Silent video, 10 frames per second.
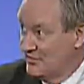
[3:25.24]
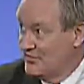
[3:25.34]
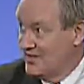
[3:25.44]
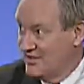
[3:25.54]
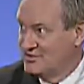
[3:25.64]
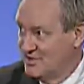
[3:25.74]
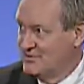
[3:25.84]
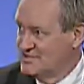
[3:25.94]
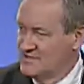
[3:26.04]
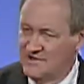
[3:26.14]
what the
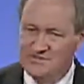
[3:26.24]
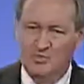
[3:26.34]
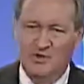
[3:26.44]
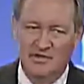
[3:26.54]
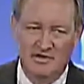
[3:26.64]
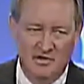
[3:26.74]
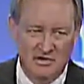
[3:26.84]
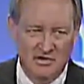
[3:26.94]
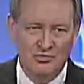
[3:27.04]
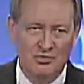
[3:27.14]
outcome is. And that's why the
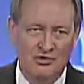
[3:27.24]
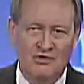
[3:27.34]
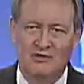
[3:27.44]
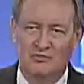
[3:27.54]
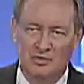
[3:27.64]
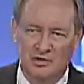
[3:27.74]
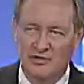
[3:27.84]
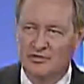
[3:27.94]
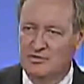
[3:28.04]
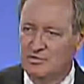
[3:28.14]
hard work of
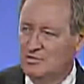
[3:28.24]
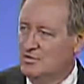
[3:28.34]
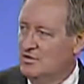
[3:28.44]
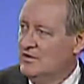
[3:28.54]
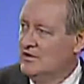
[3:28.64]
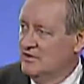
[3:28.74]
working through